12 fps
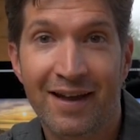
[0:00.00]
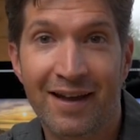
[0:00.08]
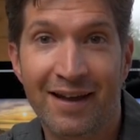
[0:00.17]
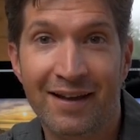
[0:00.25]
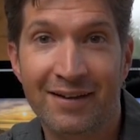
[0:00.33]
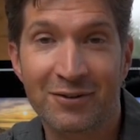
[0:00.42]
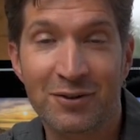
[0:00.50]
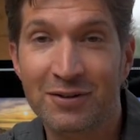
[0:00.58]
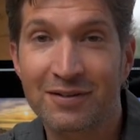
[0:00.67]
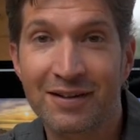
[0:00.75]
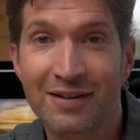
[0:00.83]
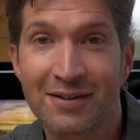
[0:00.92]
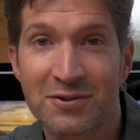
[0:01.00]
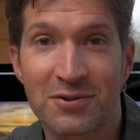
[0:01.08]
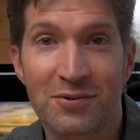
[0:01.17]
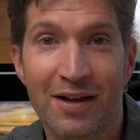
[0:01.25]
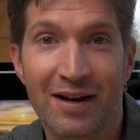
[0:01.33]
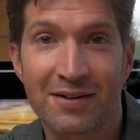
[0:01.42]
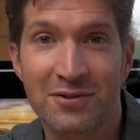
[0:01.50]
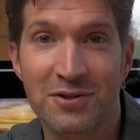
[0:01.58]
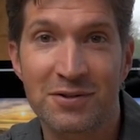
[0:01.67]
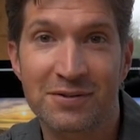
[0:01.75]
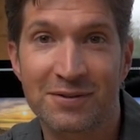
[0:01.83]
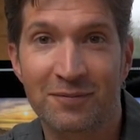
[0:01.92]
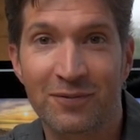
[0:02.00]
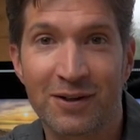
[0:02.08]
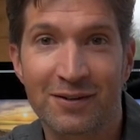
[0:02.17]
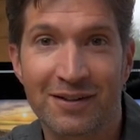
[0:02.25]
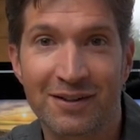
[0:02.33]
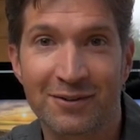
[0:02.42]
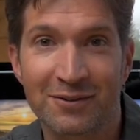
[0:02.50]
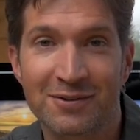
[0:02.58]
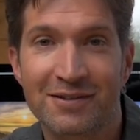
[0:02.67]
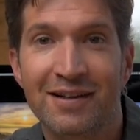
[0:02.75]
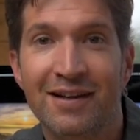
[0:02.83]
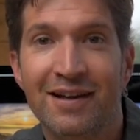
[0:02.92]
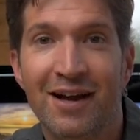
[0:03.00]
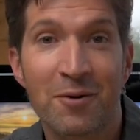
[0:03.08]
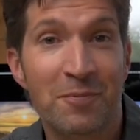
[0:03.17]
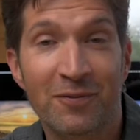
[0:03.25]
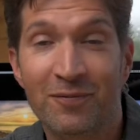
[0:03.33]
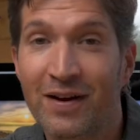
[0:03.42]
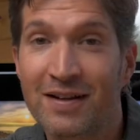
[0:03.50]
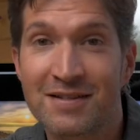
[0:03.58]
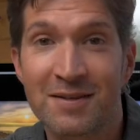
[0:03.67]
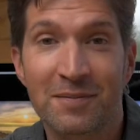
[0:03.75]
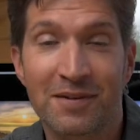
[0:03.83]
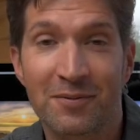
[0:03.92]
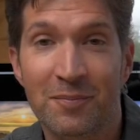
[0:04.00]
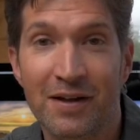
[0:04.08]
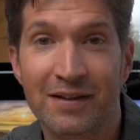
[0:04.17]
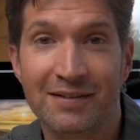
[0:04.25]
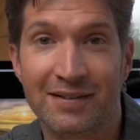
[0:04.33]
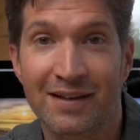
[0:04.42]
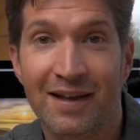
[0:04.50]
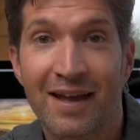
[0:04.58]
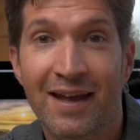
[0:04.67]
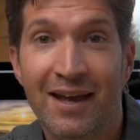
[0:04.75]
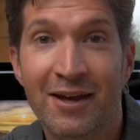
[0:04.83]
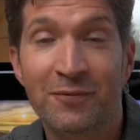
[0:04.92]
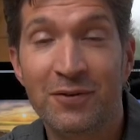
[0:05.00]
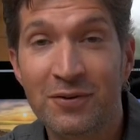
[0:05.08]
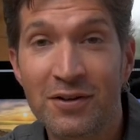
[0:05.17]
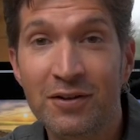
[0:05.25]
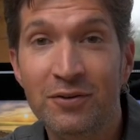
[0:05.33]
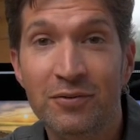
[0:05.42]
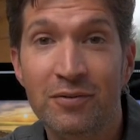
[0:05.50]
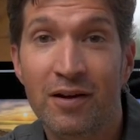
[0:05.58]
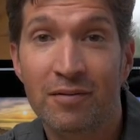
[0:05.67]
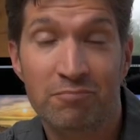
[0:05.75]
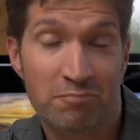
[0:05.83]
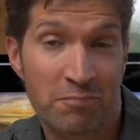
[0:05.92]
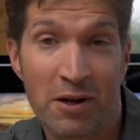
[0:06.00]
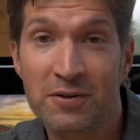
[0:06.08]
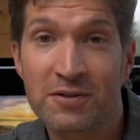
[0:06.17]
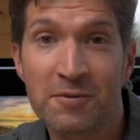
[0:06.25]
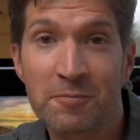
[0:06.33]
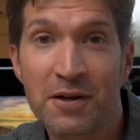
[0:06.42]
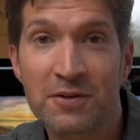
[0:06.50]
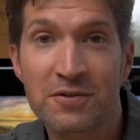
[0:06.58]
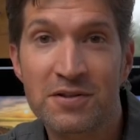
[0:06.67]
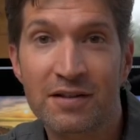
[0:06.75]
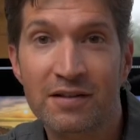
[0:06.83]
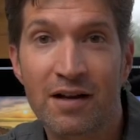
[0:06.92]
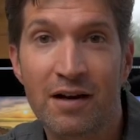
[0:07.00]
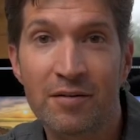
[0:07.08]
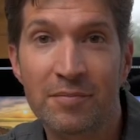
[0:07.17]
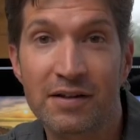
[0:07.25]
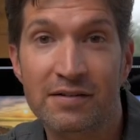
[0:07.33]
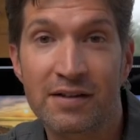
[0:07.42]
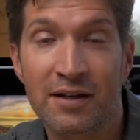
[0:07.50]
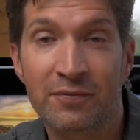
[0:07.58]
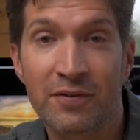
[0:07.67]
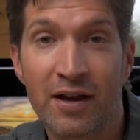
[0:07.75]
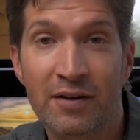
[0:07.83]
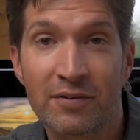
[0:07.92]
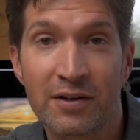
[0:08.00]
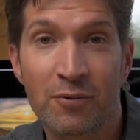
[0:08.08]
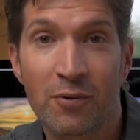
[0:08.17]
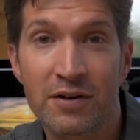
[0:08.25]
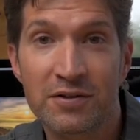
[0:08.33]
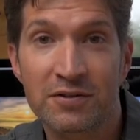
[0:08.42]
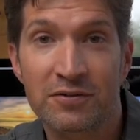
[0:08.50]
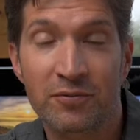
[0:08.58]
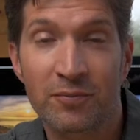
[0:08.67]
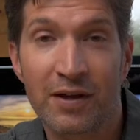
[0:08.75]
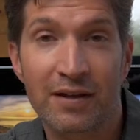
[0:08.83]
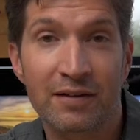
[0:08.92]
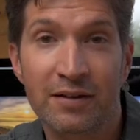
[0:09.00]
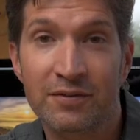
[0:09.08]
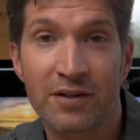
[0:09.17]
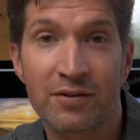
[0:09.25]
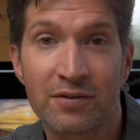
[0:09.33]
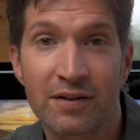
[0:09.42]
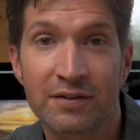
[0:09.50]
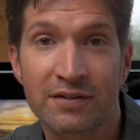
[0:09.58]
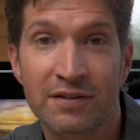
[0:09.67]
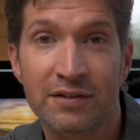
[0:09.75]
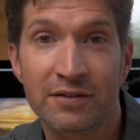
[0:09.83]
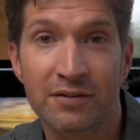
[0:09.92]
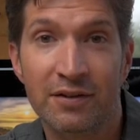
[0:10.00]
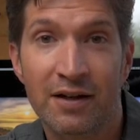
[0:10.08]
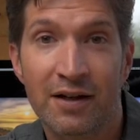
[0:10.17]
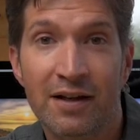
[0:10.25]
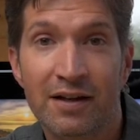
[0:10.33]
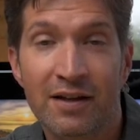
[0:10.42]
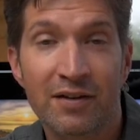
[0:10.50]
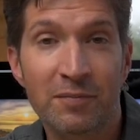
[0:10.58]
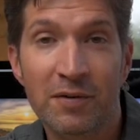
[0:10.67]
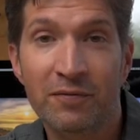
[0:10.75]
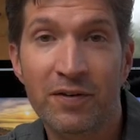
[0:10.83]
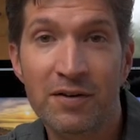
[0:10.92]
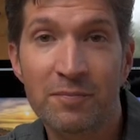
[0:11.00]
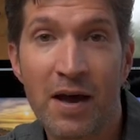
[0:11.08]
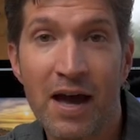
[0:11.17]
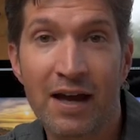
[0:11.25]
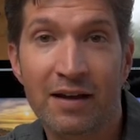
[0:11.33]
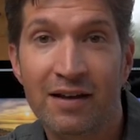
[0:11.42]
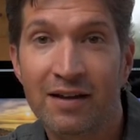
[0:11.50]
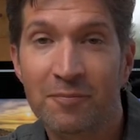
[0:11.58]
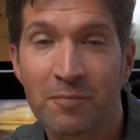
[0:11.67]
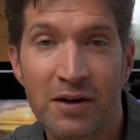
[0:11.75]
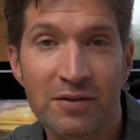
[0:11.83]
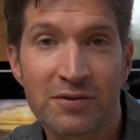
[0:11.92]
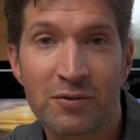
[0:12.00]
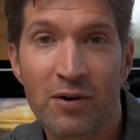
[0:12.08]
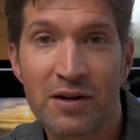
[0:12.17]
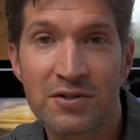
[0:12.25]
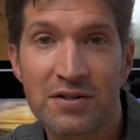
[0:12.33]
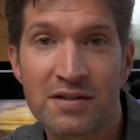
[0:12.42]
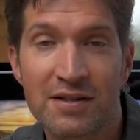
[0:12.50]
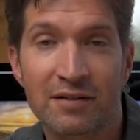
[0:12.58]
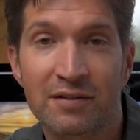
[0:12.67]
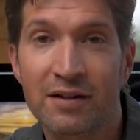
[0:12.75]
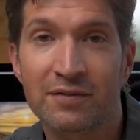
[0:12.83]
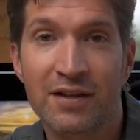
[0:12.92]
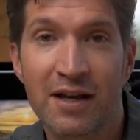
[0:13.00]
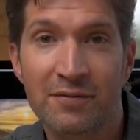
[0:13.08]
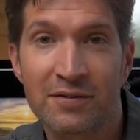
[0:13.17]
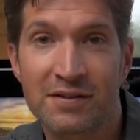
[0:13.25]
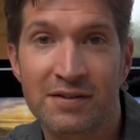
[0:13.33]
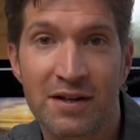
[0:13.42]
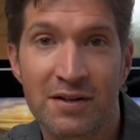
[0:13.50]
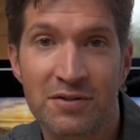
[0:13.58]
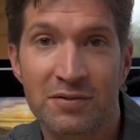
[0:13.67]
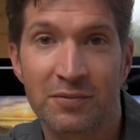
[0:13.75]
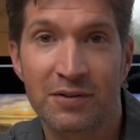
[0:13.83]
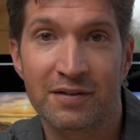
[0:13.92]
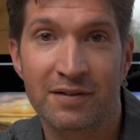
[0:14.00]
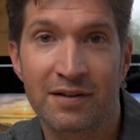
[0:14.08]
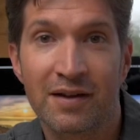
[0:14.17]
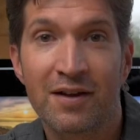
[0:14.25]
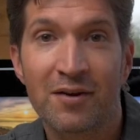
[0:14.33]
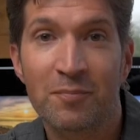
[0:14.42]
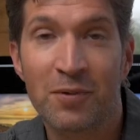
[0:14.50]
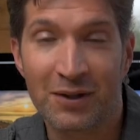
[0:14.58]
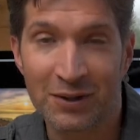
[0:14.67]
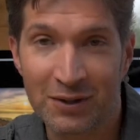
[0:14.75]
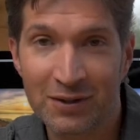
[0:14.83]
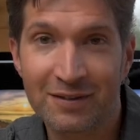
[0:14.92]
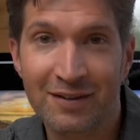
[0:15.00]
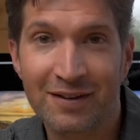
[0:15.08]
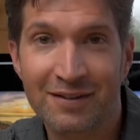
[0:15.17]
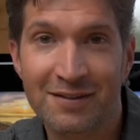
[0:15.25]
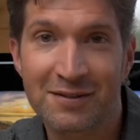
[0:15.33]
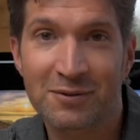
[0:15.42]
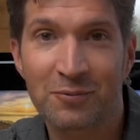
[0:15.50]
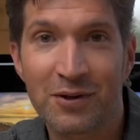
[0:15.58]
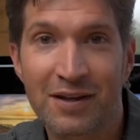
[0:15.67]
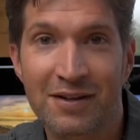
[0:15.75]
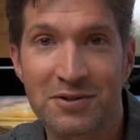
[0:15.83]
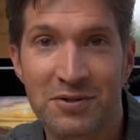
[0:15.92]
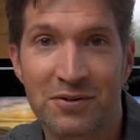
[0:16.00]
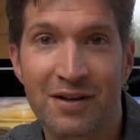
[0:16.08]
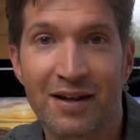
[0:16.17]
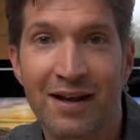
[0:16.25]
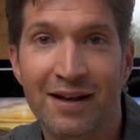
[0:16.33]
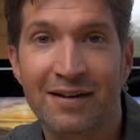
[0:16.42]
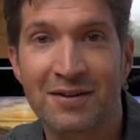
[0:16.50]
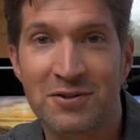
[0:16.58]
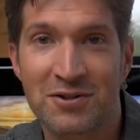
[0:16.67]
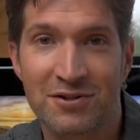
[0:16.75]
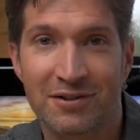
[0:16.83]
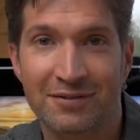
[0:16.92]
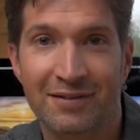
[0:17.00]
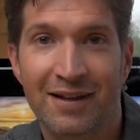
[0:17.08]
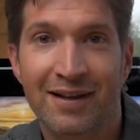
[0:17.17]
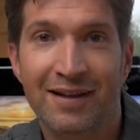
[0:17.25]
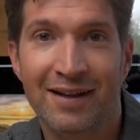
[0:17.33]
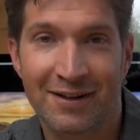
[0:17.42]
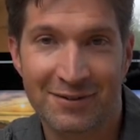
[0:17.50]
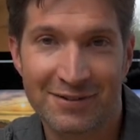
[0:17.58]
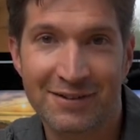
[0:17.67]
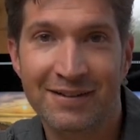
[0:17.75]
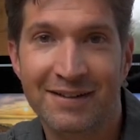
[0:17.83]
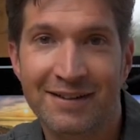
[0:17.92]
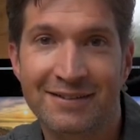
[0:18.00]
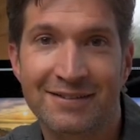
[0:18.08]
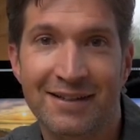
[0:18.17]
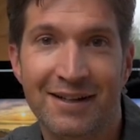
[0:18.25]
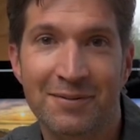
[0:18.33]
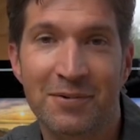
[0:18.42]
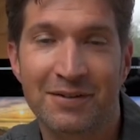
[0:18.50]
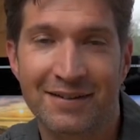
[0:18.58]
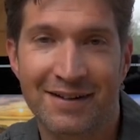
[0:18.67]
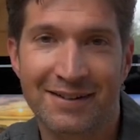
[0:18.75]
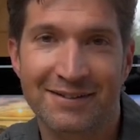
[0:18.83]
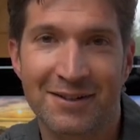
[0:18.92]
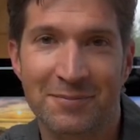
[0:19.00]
and good luck as you get out and shoot some fall colors. Hope you find something amazing. If you do, post the pictures in the comments, and if you have any questions for me, I'd love to hear those too. Give me feedback, post questions, I'd love to have a discussion with you. But good luck this week as you get out and shoot, and I'll see you next time on the next